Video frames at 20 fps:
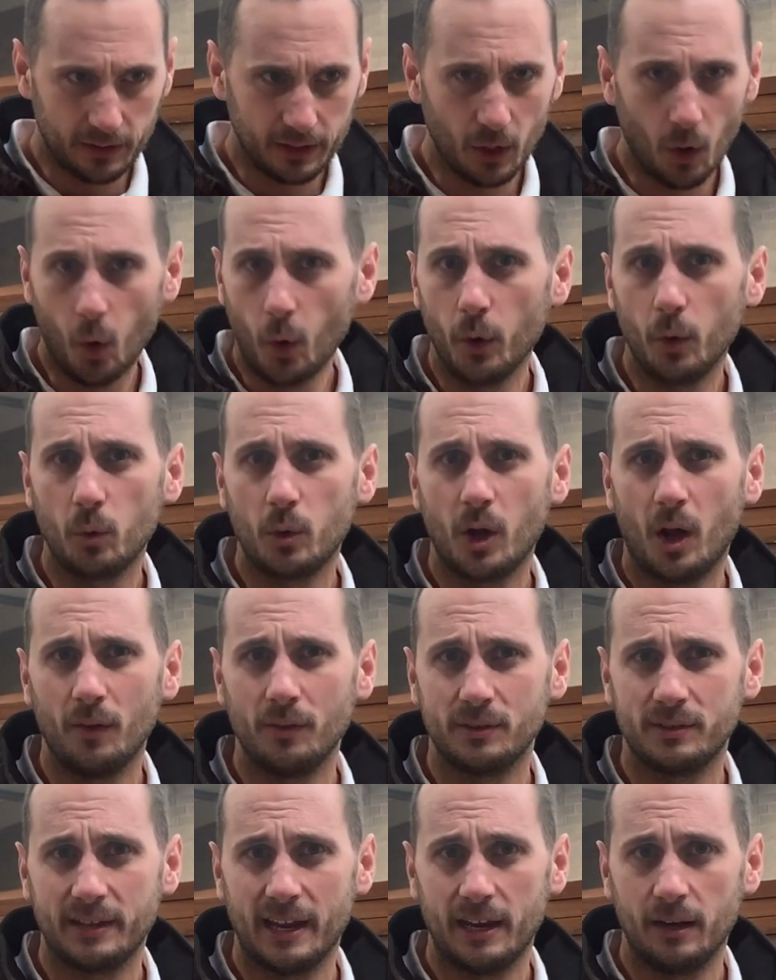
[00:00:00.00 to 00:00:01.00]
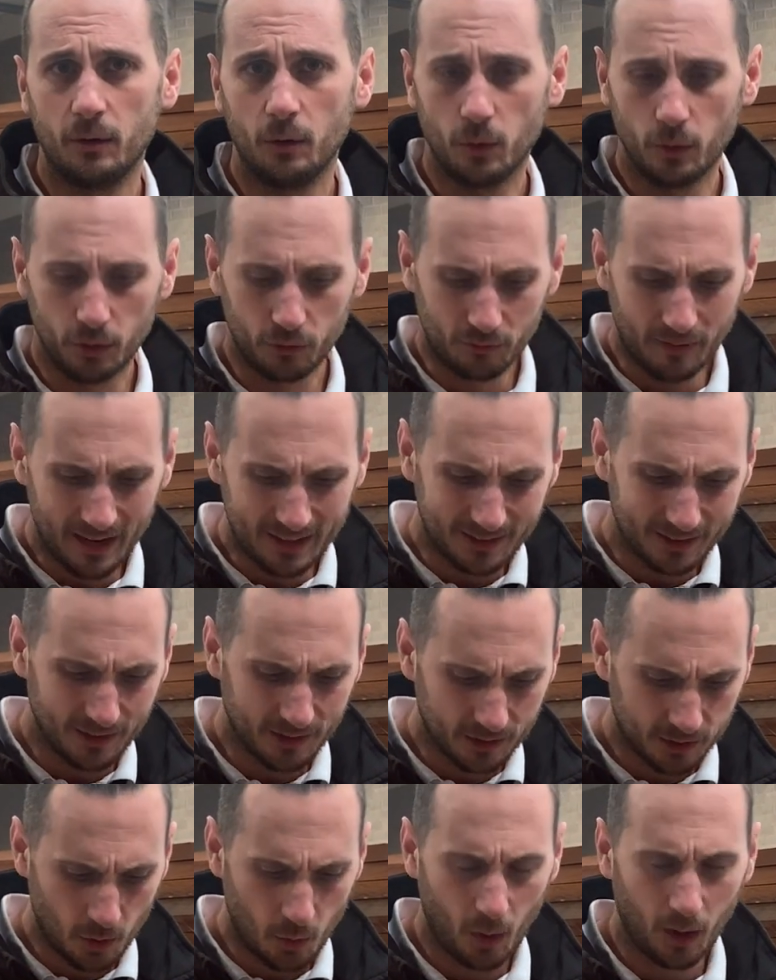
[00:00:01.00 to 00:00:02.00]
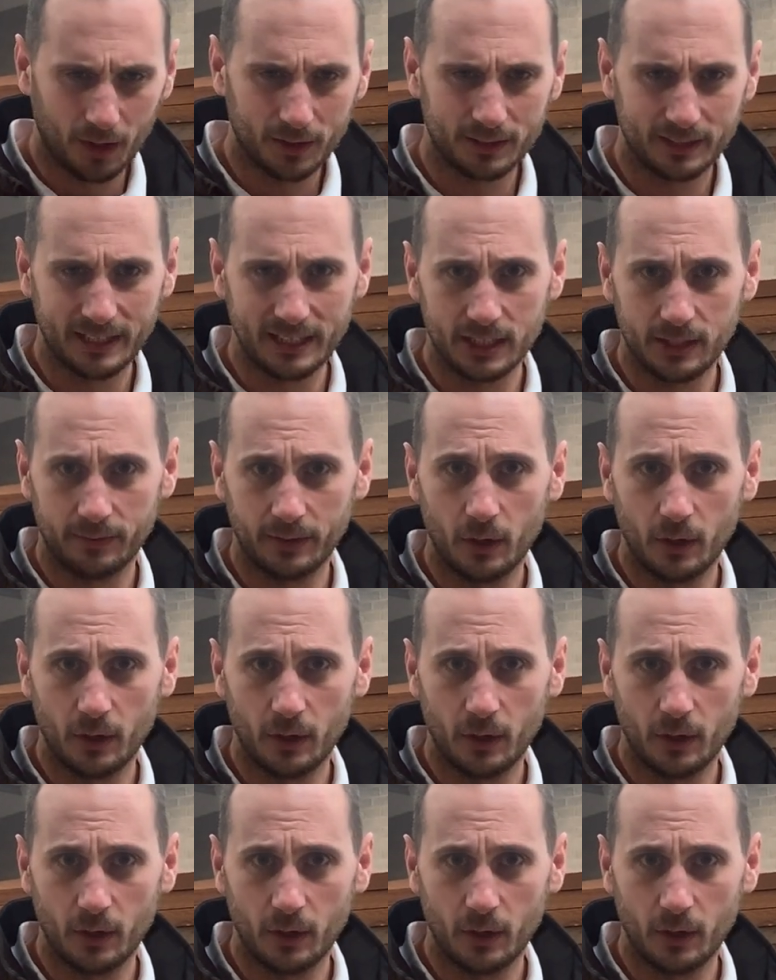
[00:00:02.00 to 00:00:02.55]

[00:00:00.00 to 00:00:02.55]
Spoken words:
oil content or the resinous qualities of